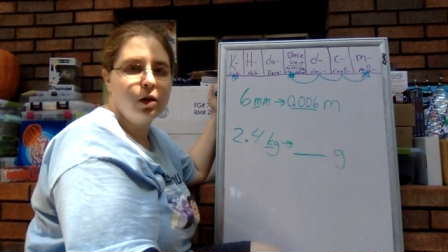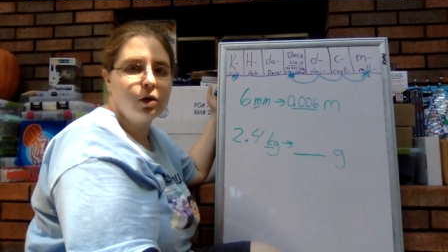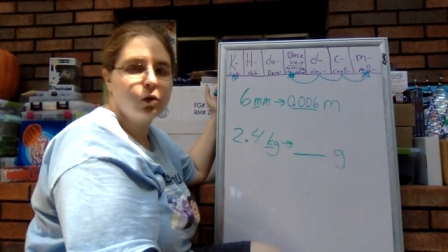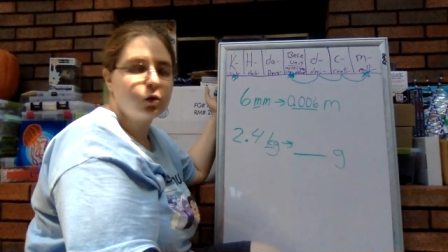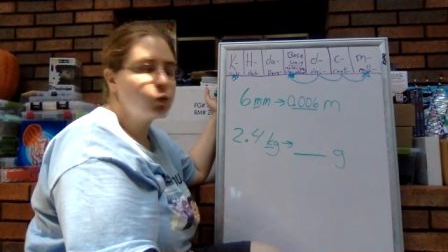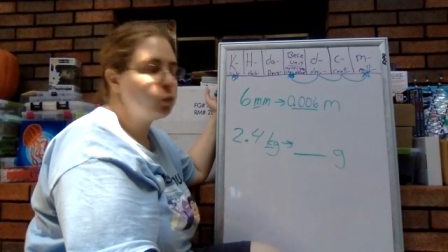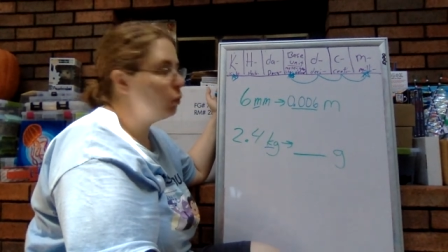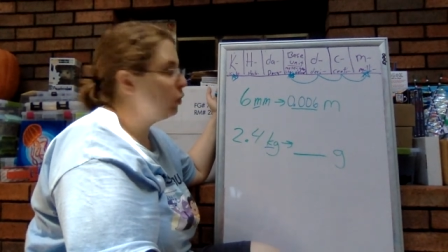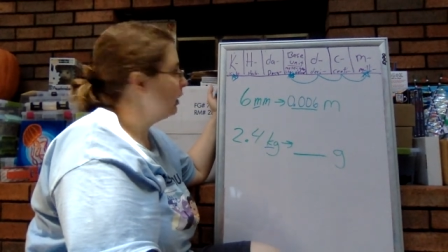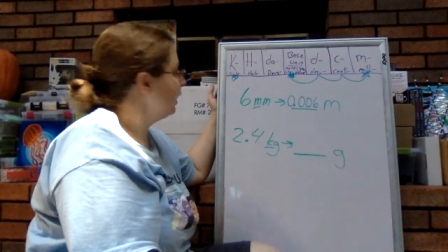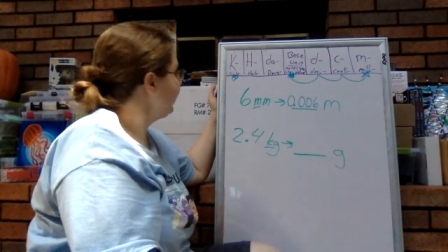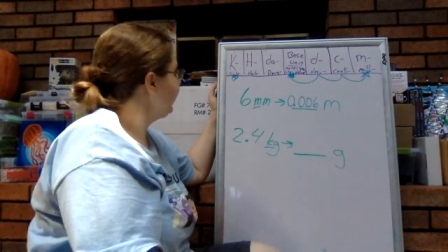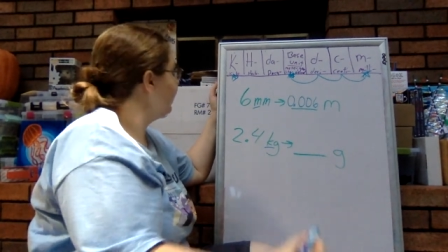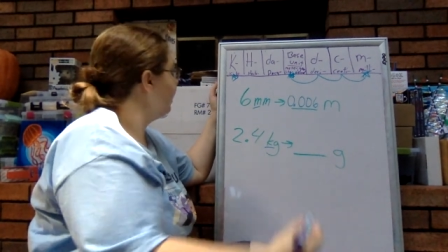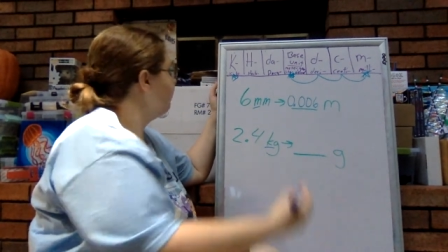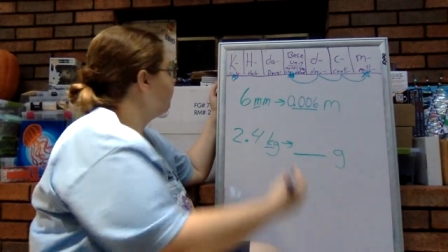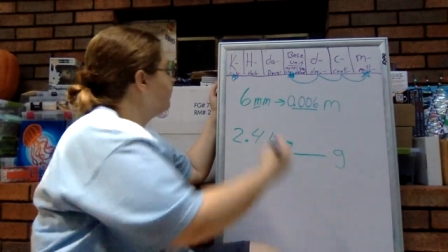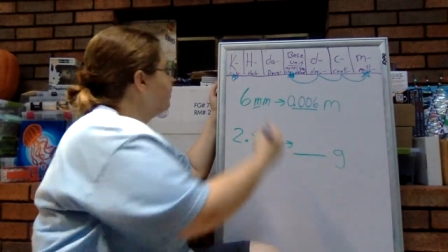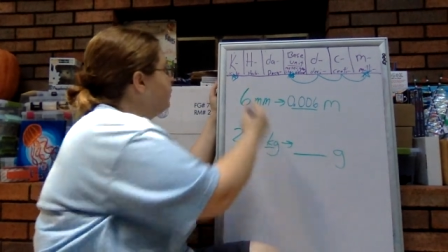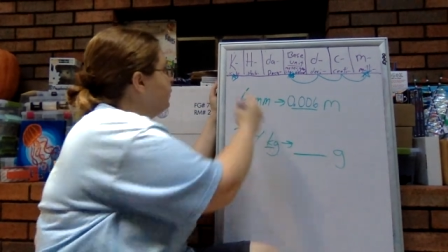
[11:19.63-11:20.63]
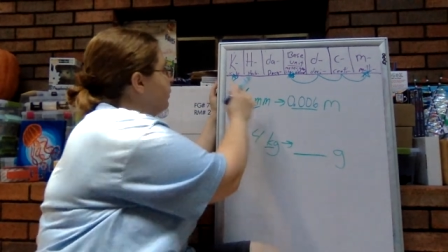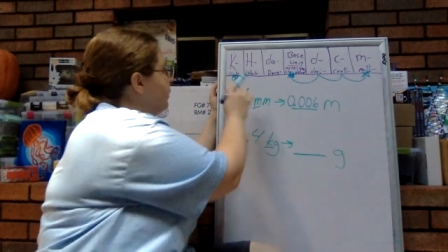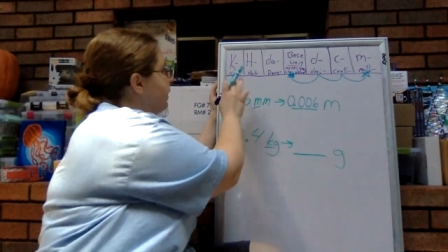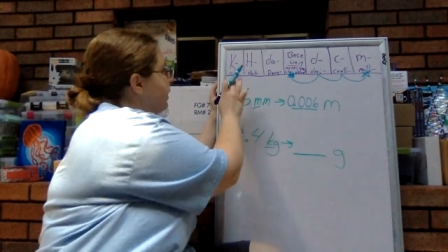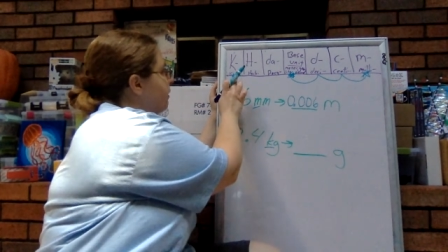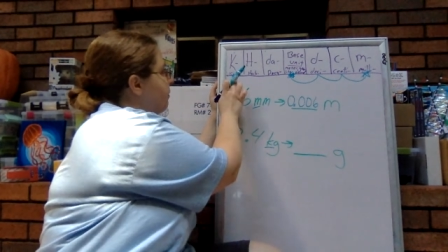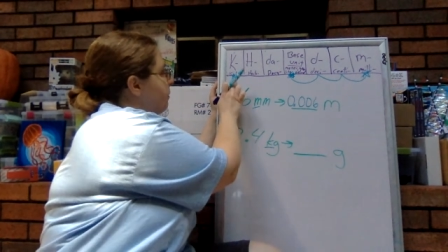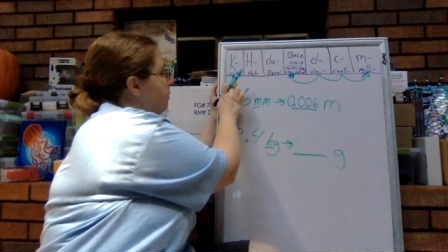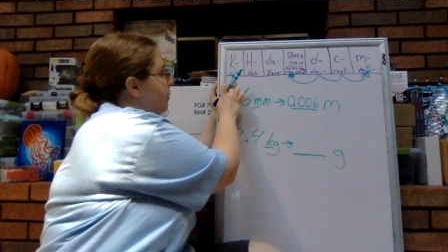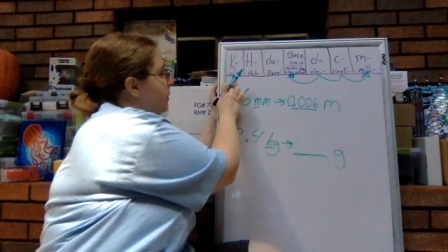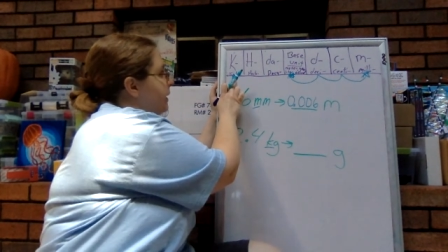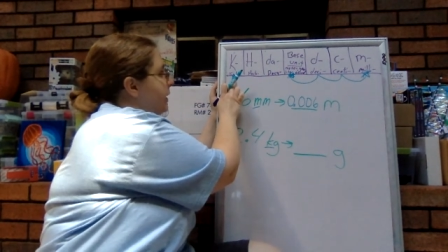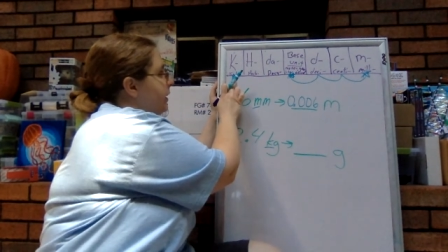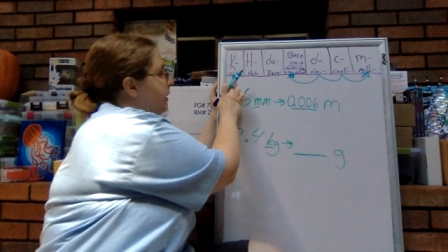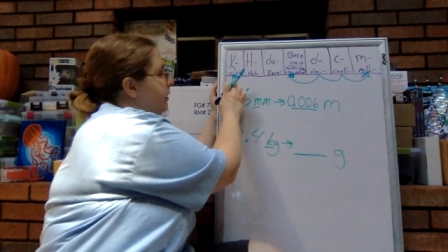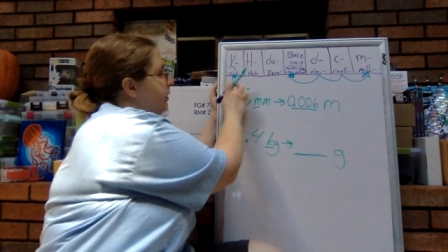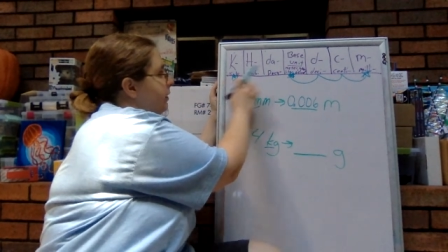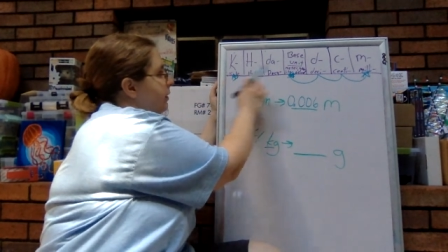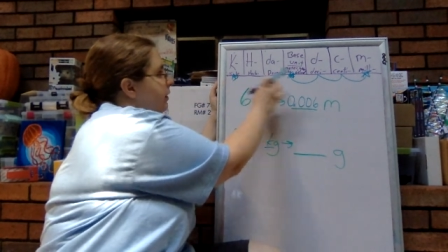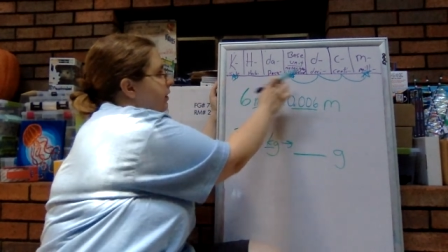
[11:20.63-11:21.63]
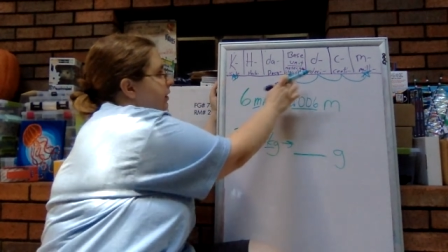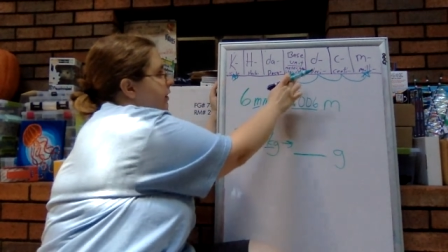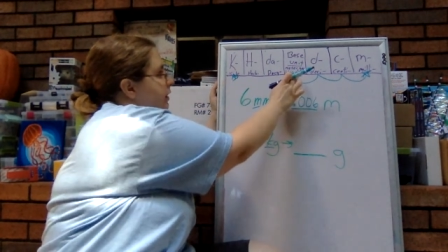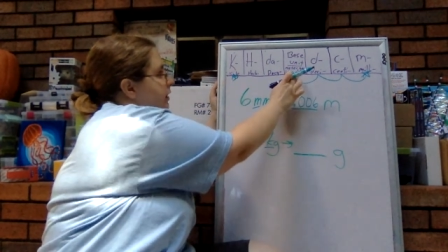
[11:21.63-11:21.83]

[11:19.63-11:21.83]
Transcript: So what I have to do to get from here